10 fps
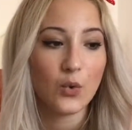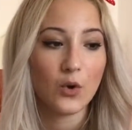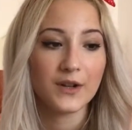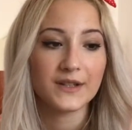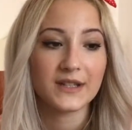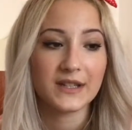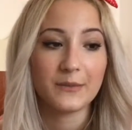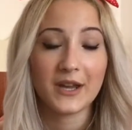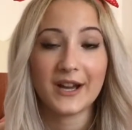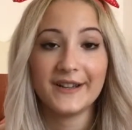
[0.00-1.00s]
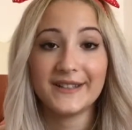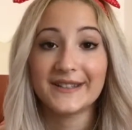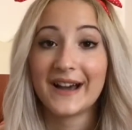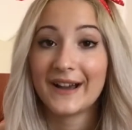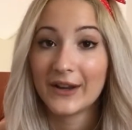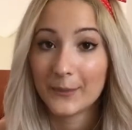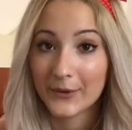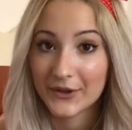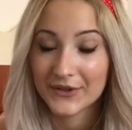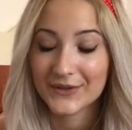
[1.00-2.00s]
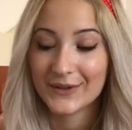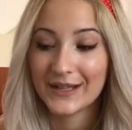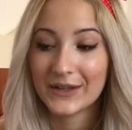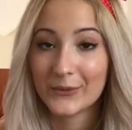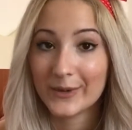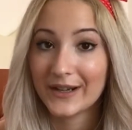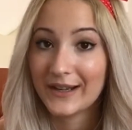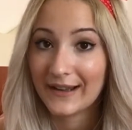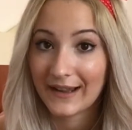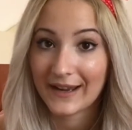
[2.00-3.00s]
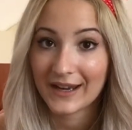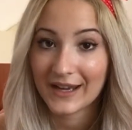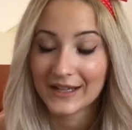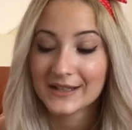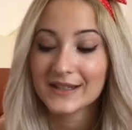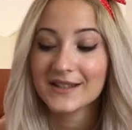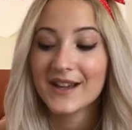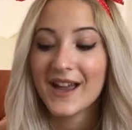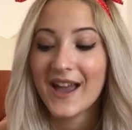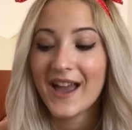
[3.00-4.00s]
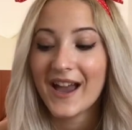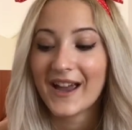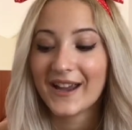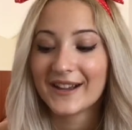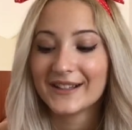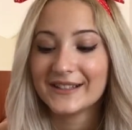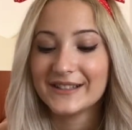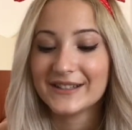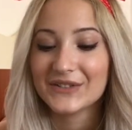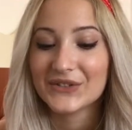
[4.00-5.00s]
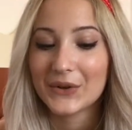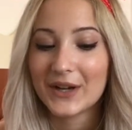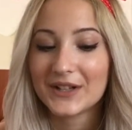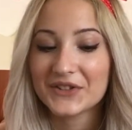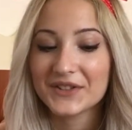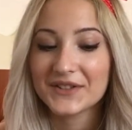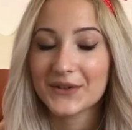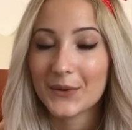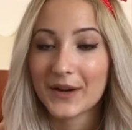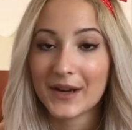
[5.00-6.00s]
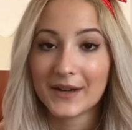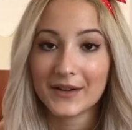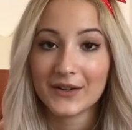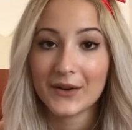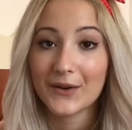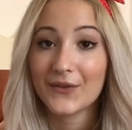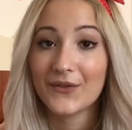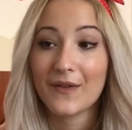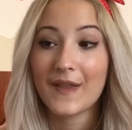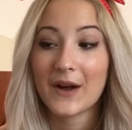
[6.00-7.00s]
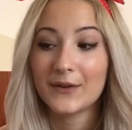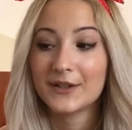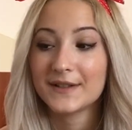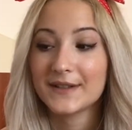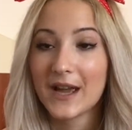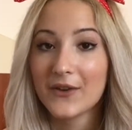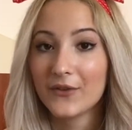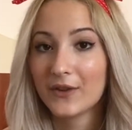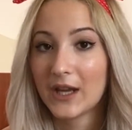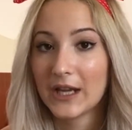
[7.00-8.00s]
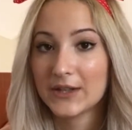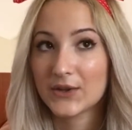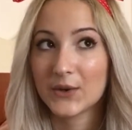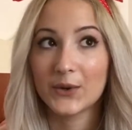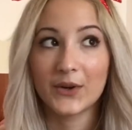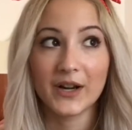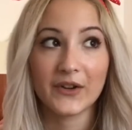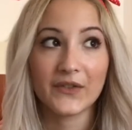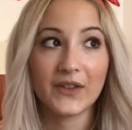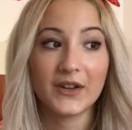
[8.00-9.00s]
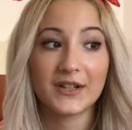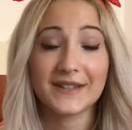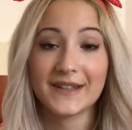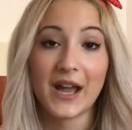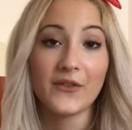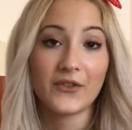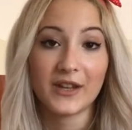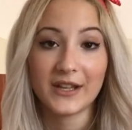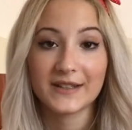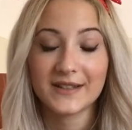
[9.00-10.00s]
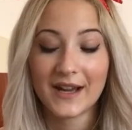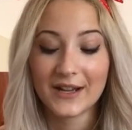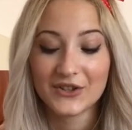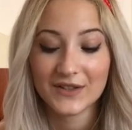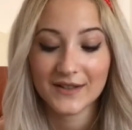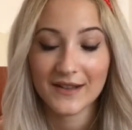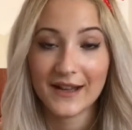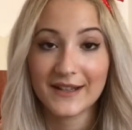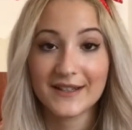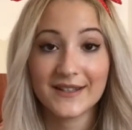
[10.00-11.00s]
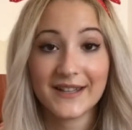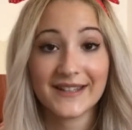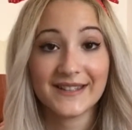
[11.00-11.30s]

wanted it because I personally really like it. And so I just don't care, you know, if now there's the iPhone 8 or if there's the iPhone X. I just liked the